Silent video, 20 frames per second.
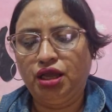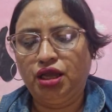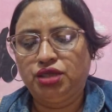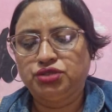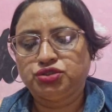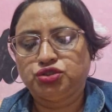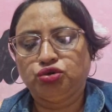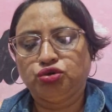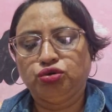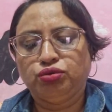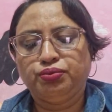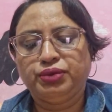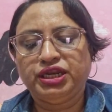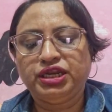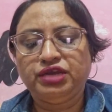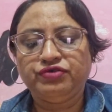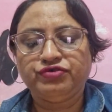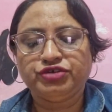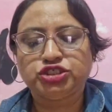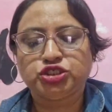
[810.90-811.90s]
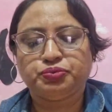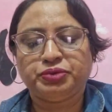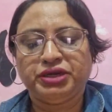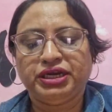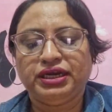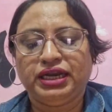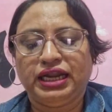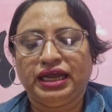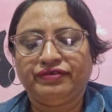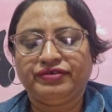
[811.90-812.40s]
So money was
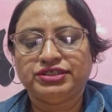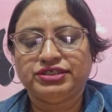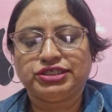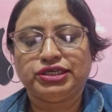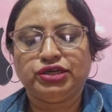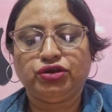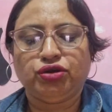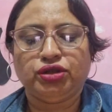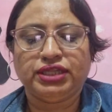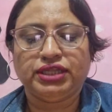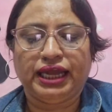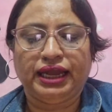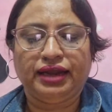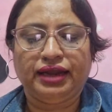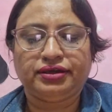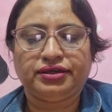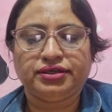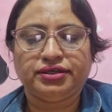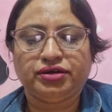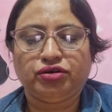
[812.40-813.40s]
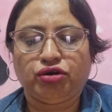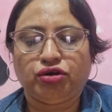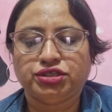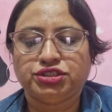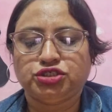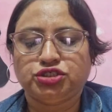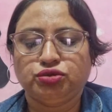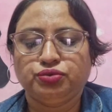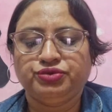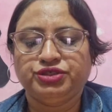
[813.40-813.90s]
spent lavishly on the actor
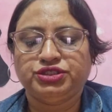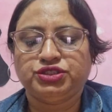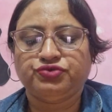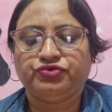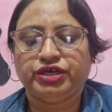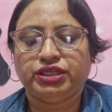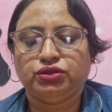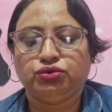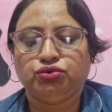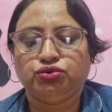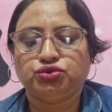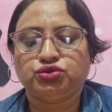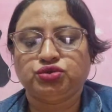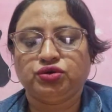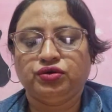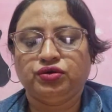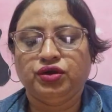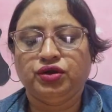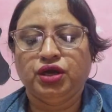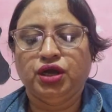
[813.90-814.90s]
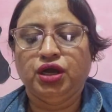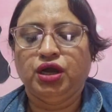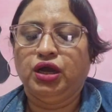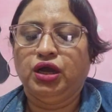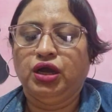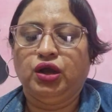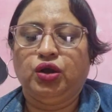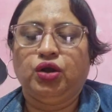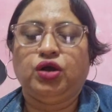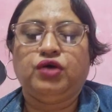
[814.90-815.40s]
costume, which were those
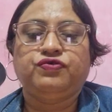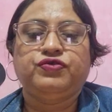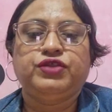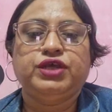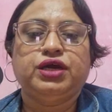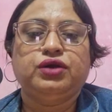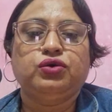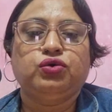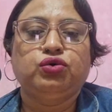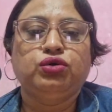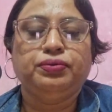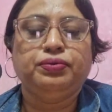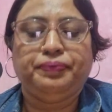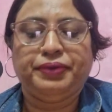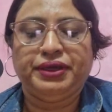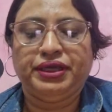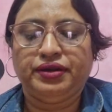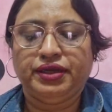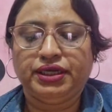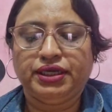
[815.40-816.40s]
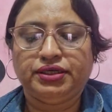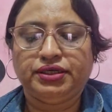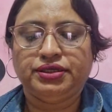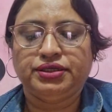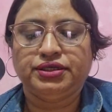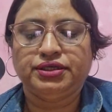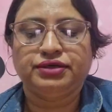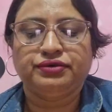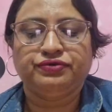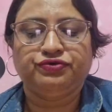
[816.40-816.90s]
of their own period,
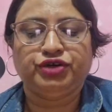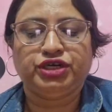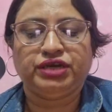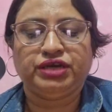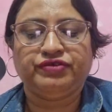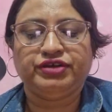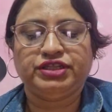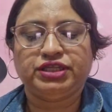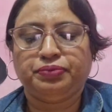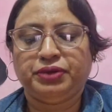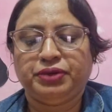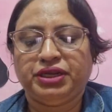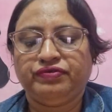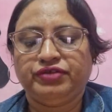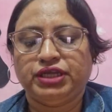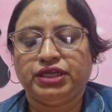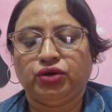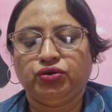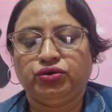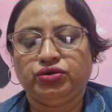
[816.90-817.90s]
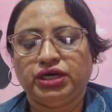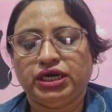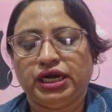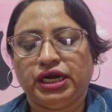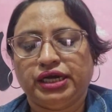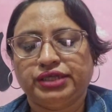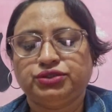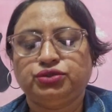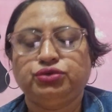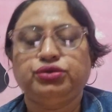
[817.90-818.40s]
whatever the play, without
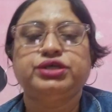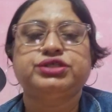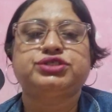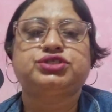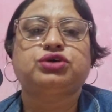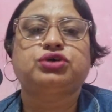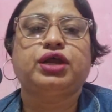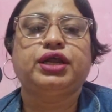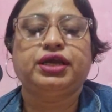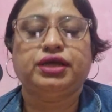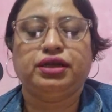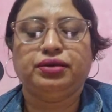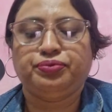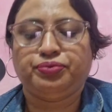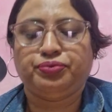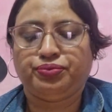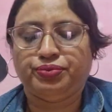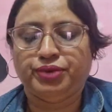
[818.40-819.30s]
regard to historical